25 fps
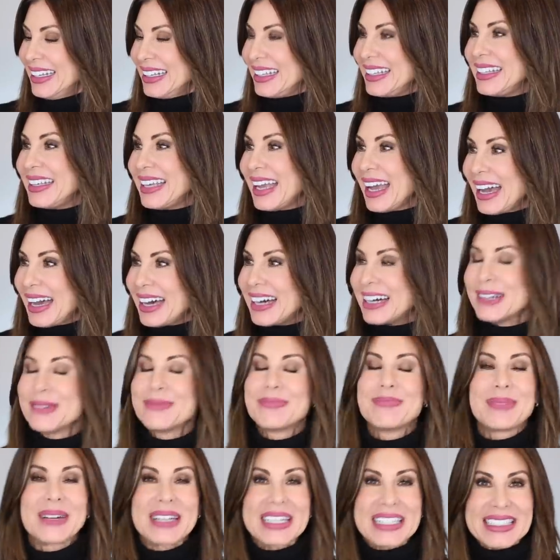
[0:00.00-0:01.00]
Yeah,
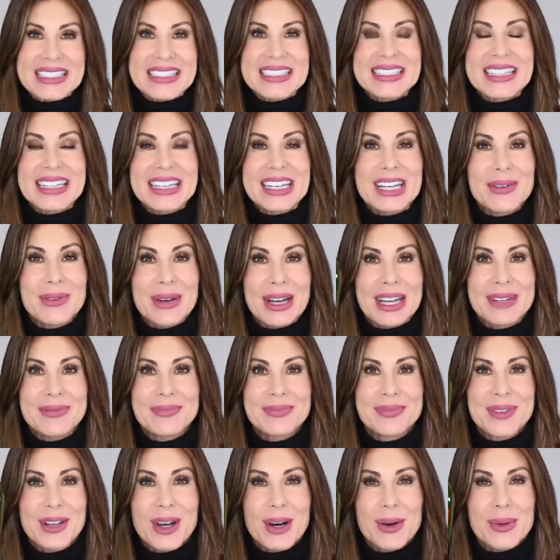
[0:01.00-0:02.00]
but
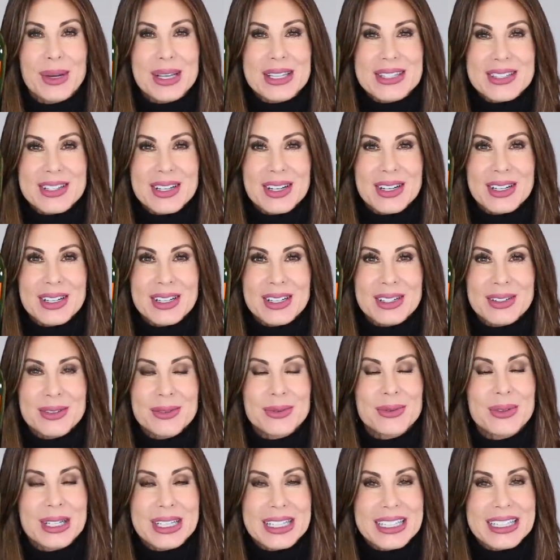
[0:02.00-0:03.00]
anyway, always a
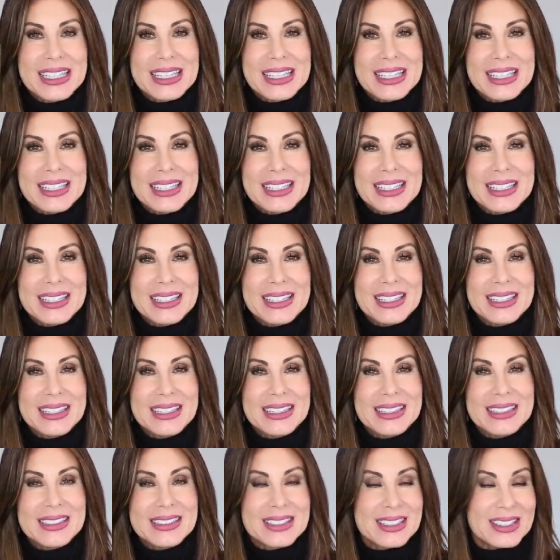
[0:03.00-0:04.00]

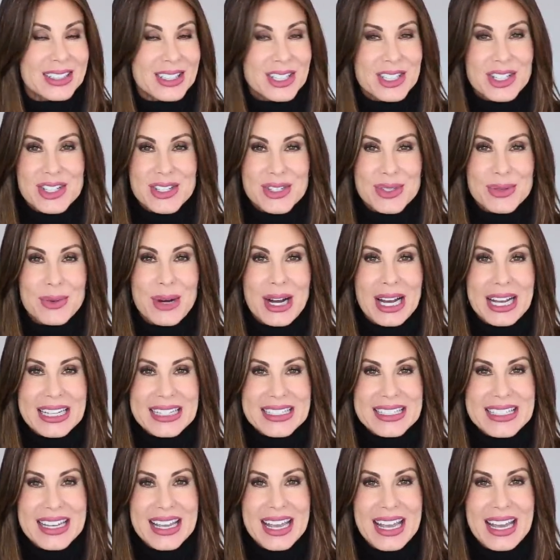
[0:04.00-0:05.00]
really delicious
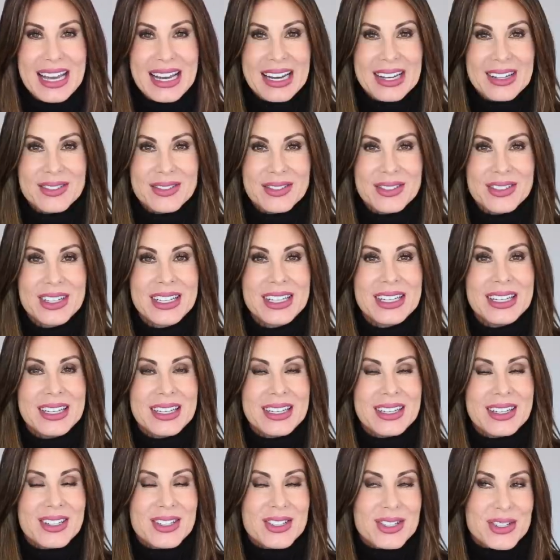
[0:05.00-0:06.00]
wine to have
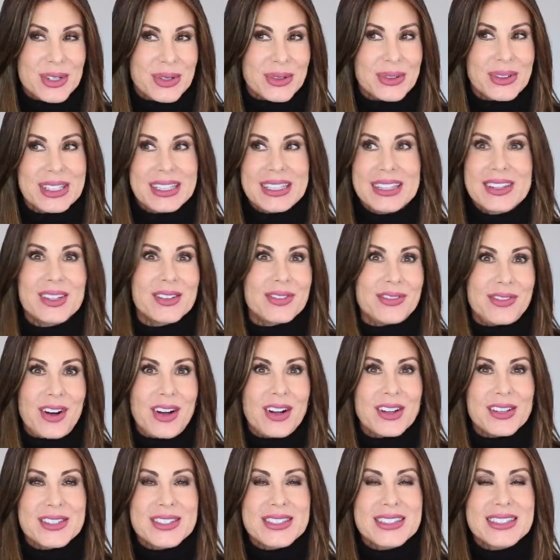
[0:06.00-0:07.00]
during the
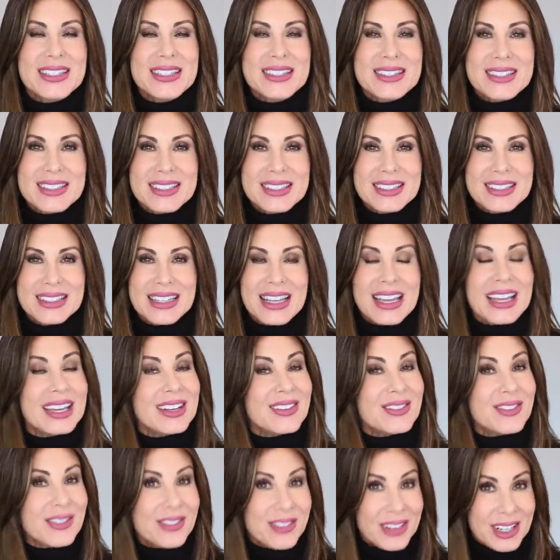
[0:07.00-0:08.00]
fall season
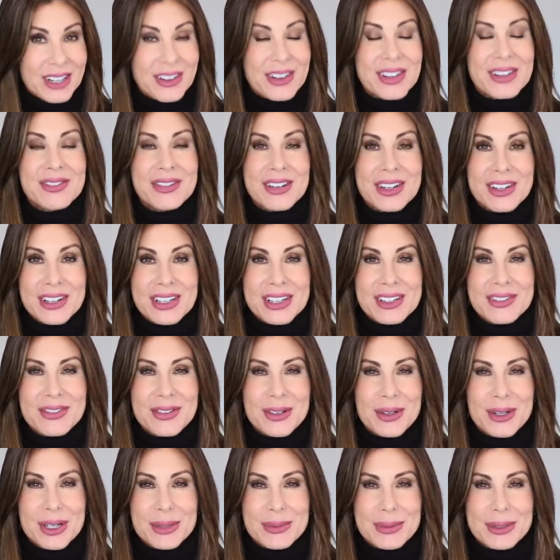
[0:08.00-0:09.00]
and very, very
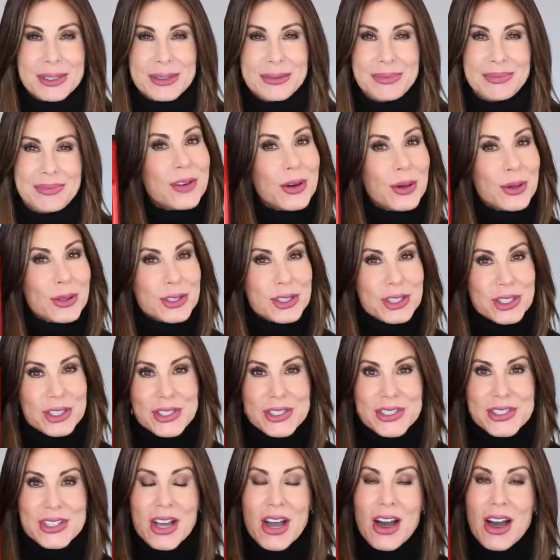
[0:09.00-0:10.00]
affordable.
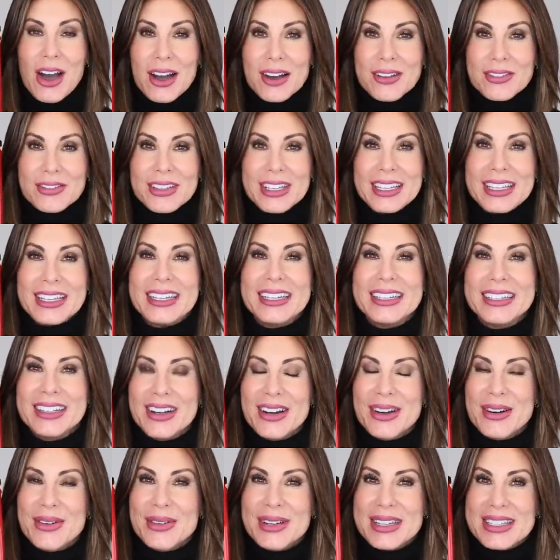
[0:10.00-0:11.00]
Folger's Coffee,
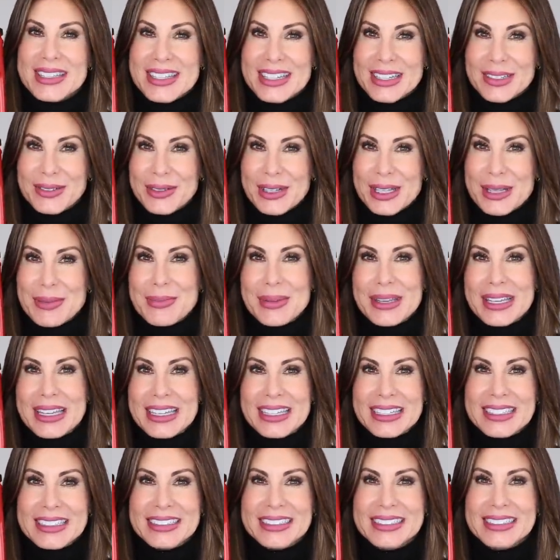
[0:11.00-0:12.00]
always on
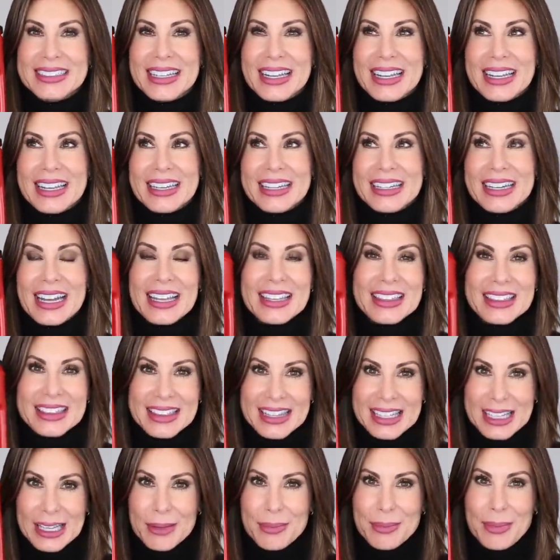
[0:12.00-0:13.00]
repeat. And I
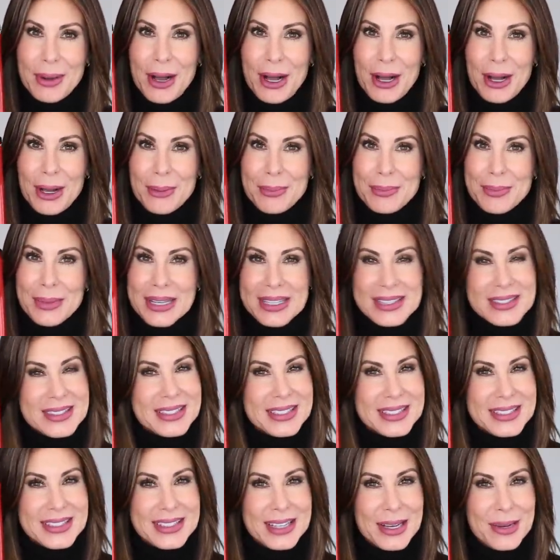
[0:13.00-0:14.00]
think Paul picks
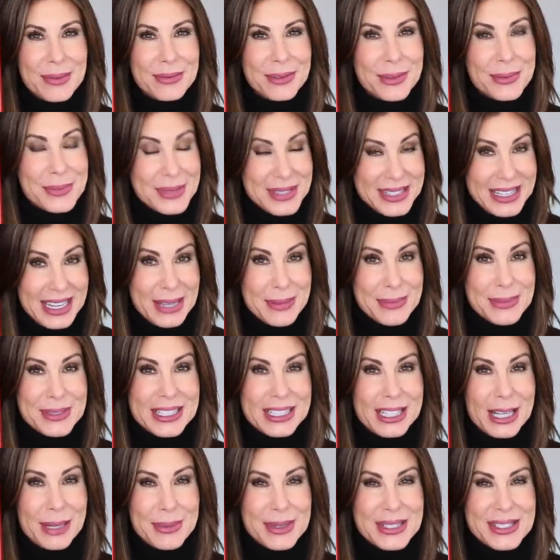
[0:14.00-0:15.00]
this up from Sam's
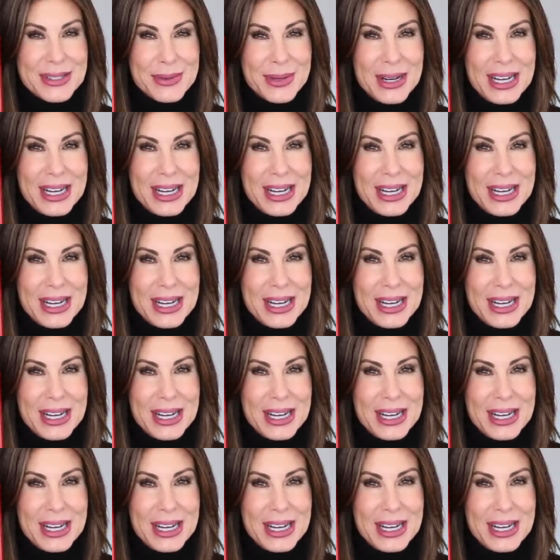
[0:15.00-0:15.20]
Club as